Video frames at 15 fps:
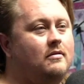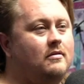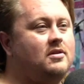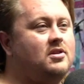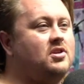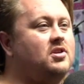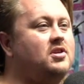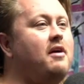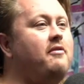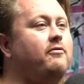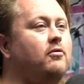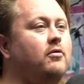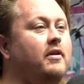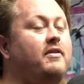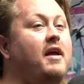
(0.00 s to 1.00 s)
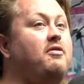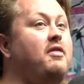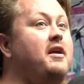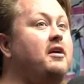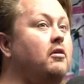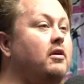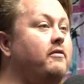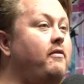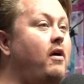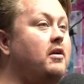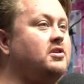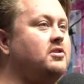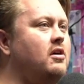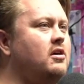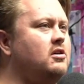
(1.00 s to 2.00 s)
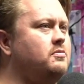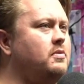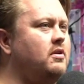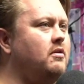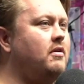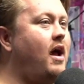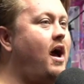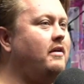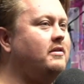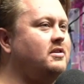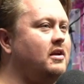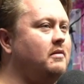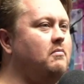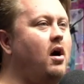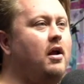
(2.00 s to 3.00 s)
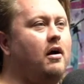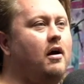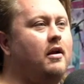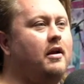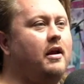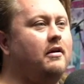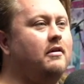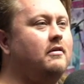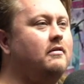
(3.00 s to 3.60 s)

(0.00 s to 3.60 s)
Several that they think are Nirvana songs, but they're not. It's like Mudhoney and